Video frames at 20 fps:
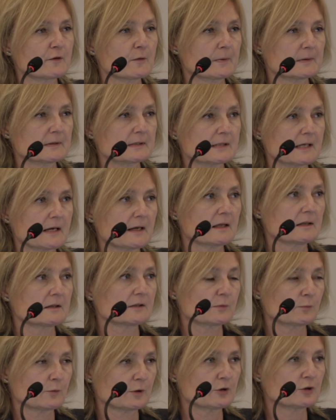open
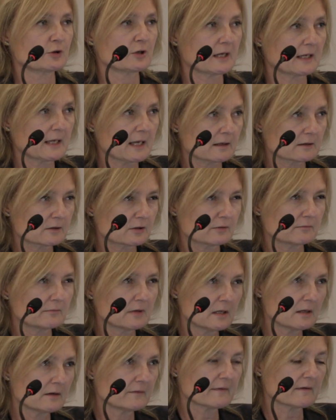science, which, again, to
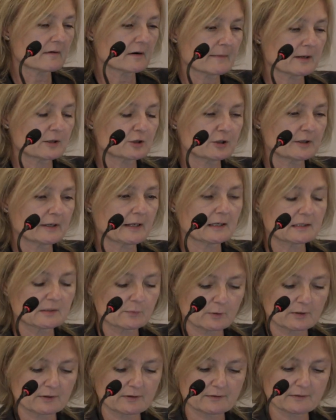me, very much links
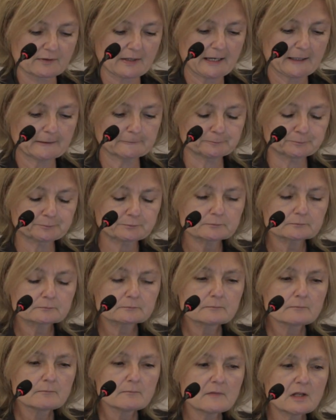with
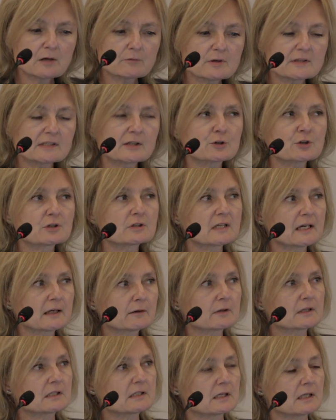research
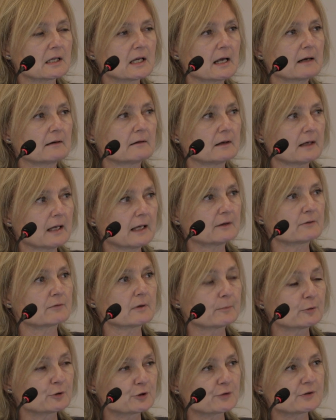integrity and
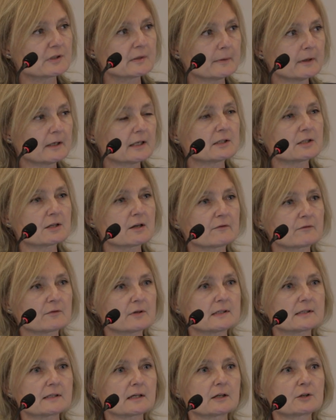reproducibility of
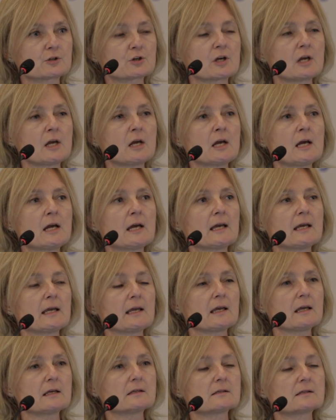research,
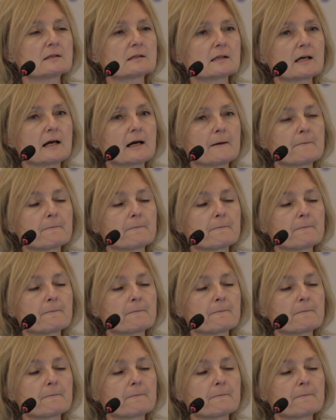is